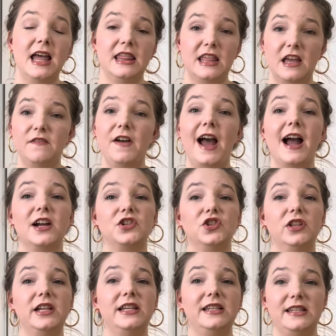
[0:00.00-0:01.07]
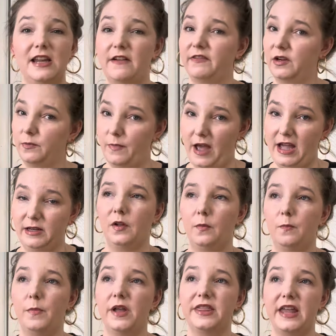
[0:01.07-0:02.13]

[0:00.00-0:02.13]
They've actually never met, but